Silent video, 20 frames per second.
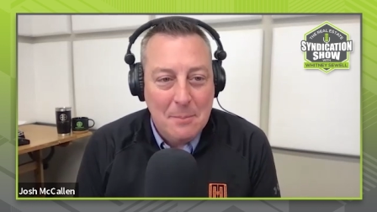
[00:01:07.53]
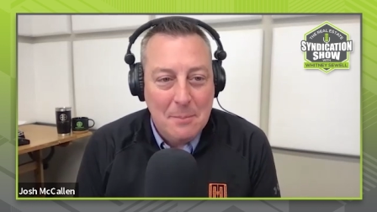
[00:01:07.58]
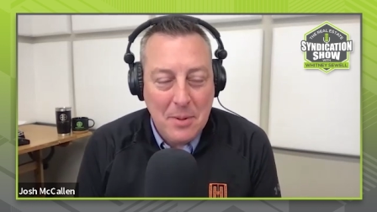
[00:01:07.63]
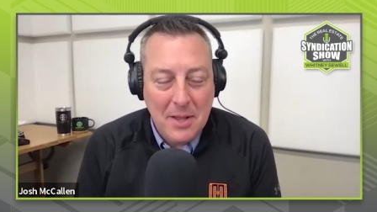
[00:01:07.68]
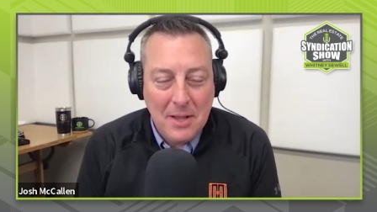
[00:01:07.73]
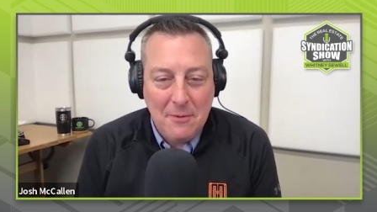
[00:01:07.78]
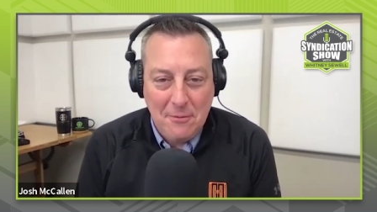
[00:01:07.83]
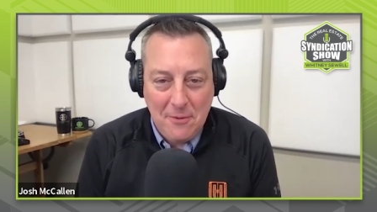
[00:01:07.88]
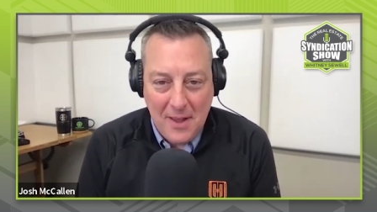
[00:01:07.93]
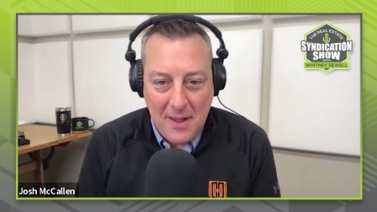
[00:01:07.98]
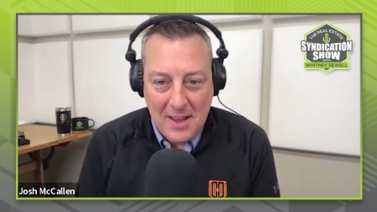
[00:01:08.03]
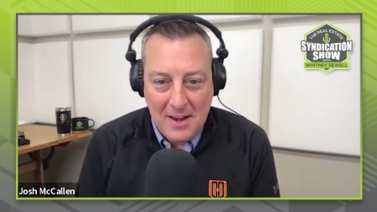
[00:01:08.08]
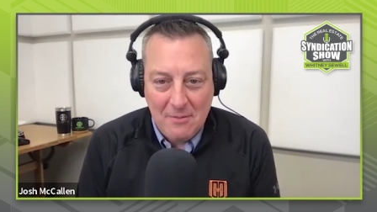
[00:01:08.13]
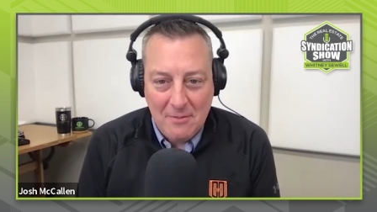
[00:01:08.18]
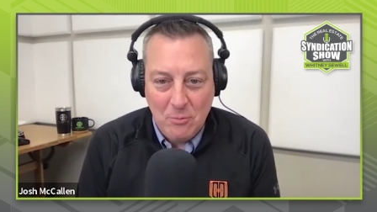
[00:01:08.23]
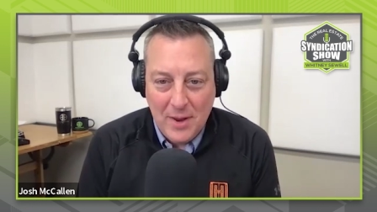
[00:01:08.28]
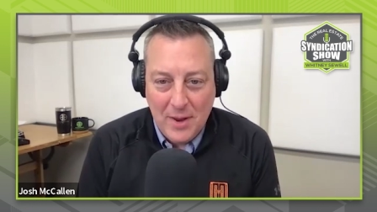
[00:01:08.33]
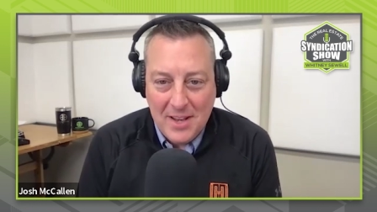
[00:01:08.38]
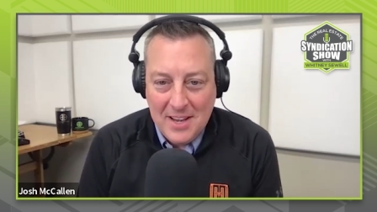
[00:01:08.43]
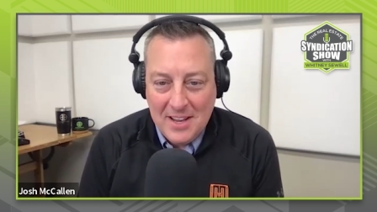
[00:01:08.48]
big fan
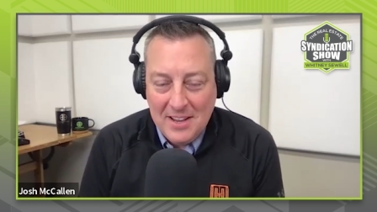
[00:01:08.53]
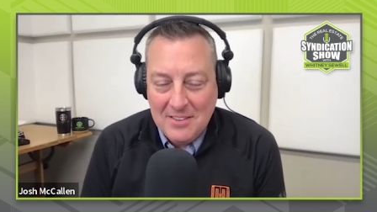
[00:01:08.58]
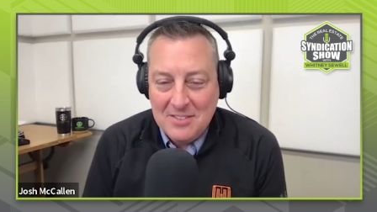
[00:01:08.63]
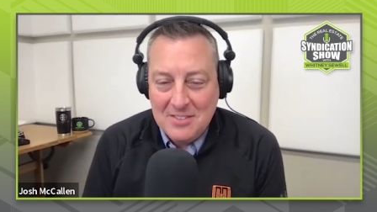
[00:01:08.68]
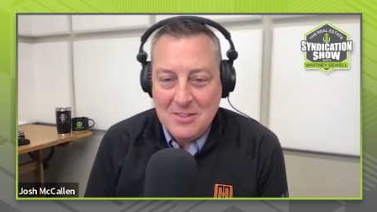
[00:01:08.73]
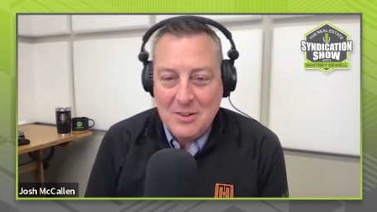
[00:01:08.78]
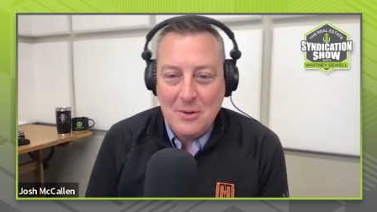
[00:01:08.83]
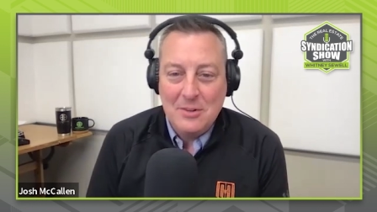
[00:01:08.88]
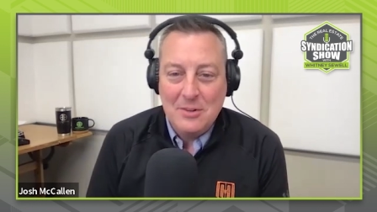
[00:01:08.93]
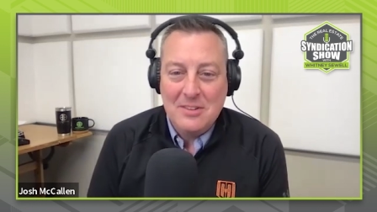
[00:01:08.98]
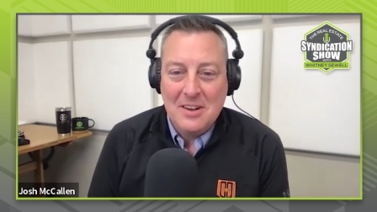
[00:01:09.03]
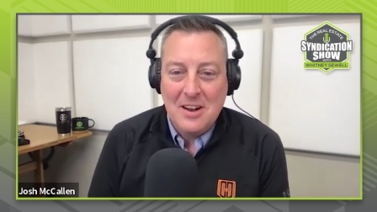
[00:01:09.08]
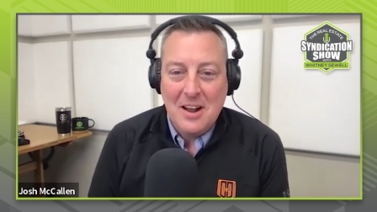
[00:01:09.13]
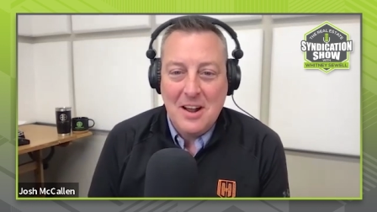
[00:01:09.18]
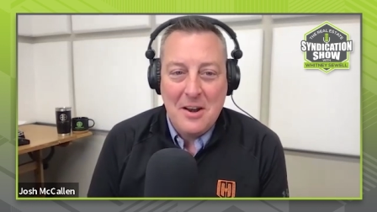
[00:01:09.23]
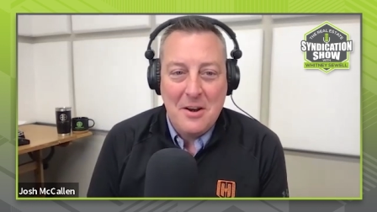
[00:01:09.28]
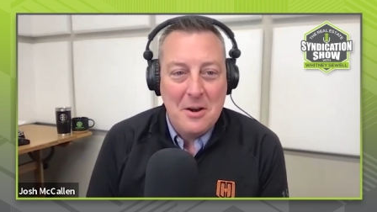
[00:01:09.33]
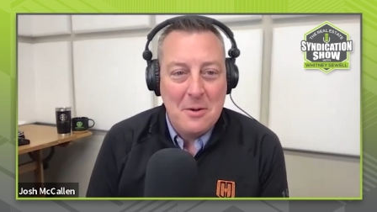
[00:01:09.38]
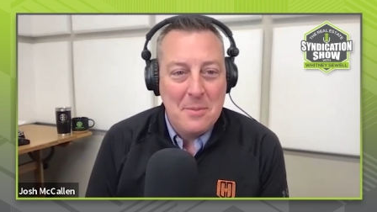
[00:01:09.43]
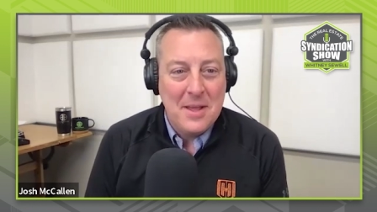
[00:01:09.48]
of Whitney's, so it's an
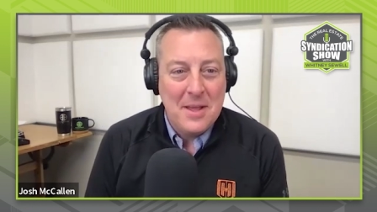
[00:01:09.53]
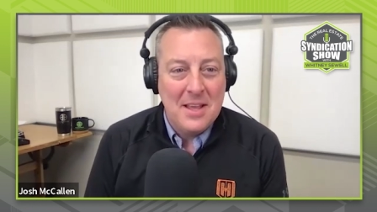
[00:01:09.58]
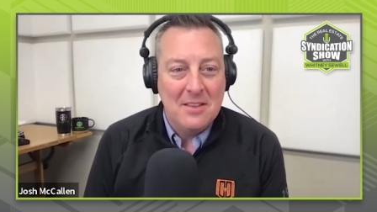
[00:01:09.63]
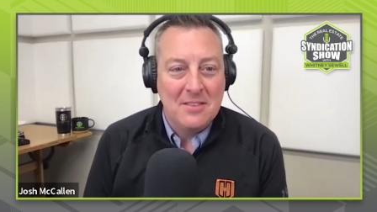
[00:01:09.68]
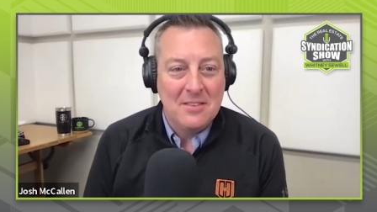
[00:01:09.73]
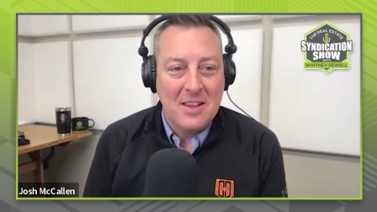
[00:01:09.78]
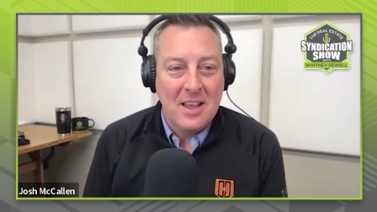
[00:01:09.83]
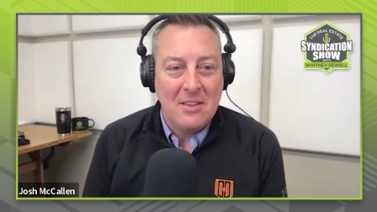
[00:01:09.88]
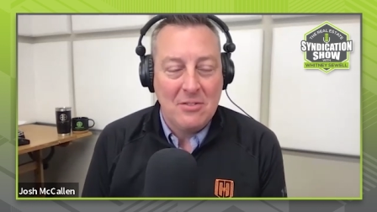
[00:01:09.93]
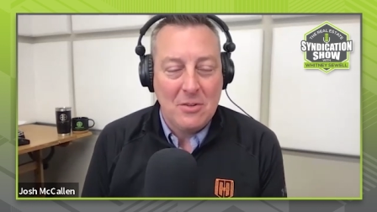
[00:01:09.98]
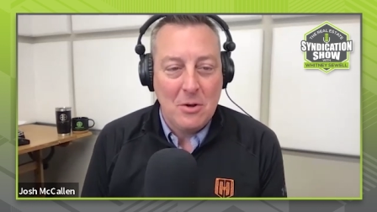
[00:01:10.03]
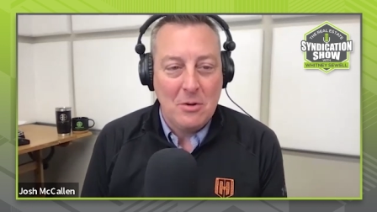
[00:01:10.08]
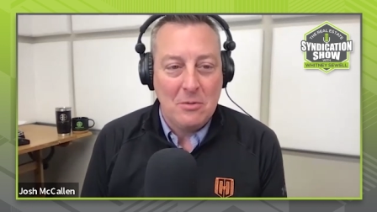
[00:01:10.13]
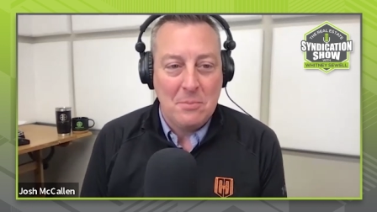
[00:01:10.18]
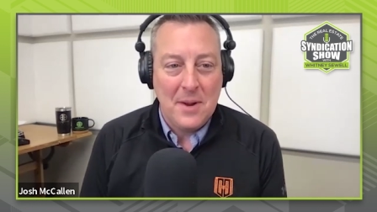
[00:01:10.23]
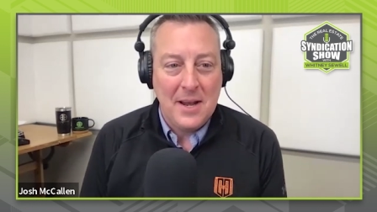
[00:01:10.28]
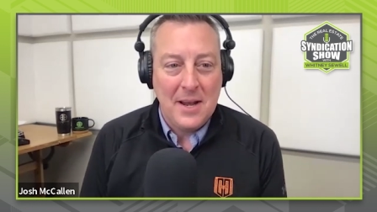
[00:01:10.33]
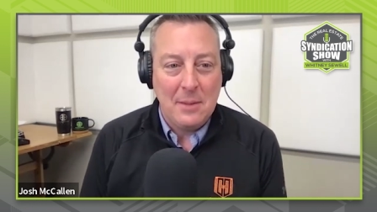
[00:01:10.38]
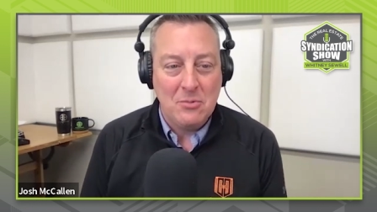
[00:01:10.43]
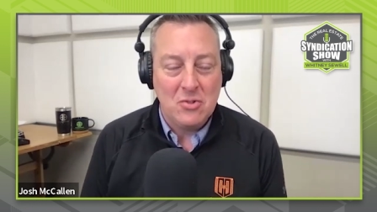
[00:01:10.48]
honor to be his guest host.
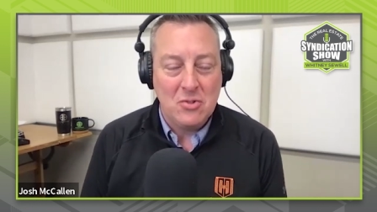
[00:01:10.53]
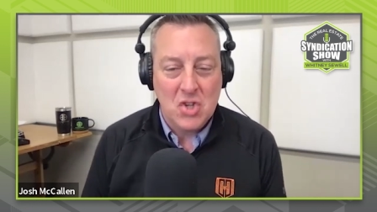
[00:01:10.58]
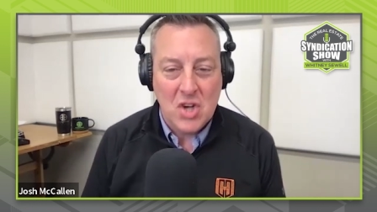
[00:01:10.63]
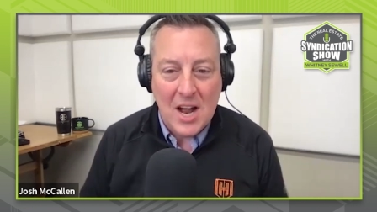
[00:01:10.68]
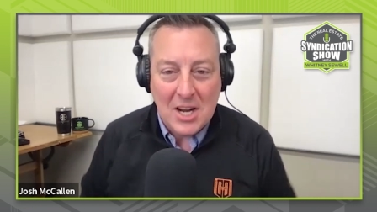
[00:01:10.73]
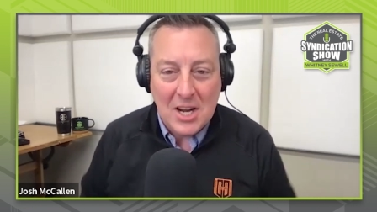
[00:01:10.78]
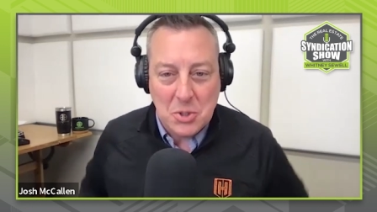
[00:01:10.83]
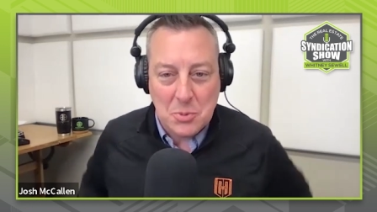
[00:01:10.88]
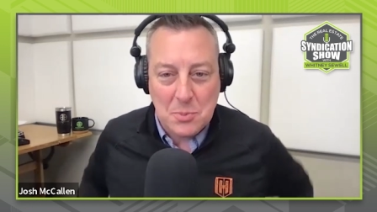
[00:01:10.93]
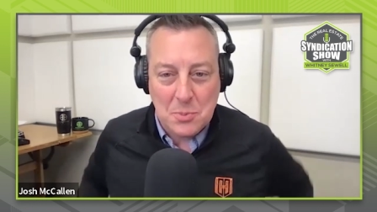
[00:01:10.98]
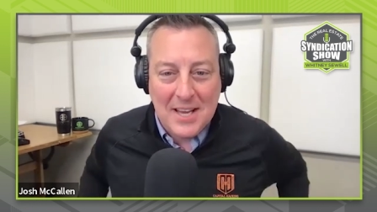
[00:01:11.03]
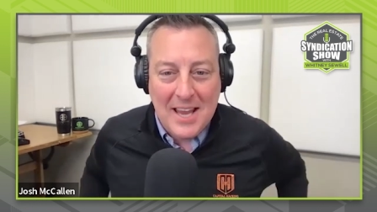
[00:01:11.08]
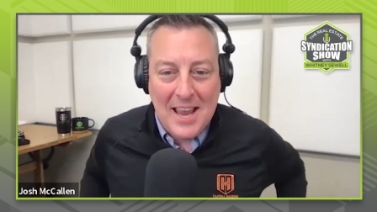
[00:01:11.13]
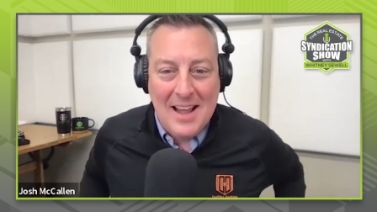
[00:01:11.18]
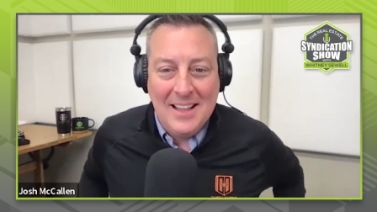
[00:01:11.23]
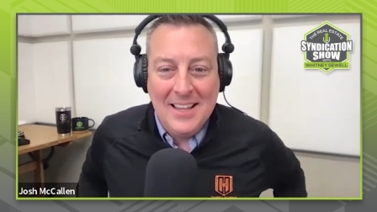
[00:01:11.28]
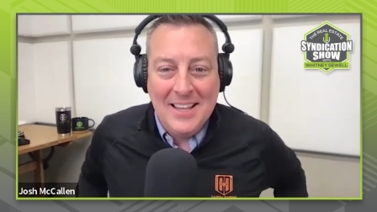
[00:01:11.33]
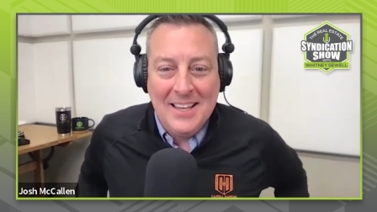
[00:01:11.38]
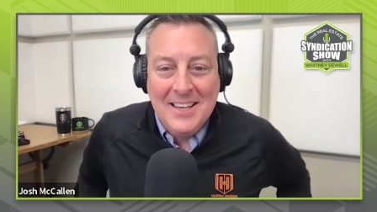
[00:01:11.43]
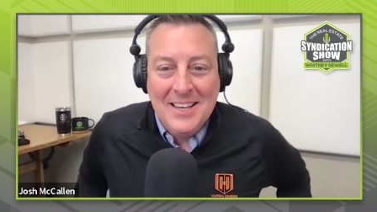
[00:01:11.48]
My name's Josh
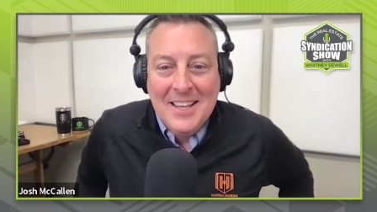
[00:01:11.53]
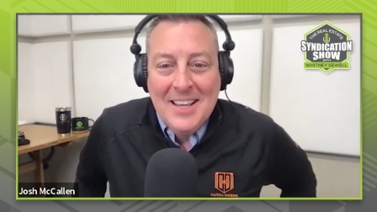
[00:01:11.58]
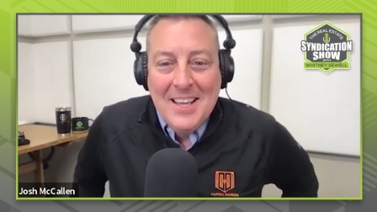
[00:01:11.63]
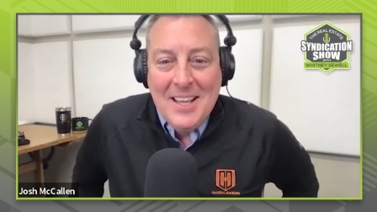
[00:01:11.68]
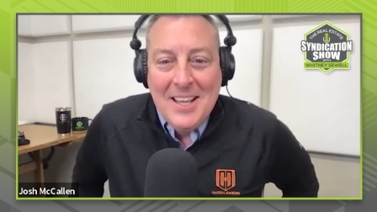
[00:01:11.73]
McCallen.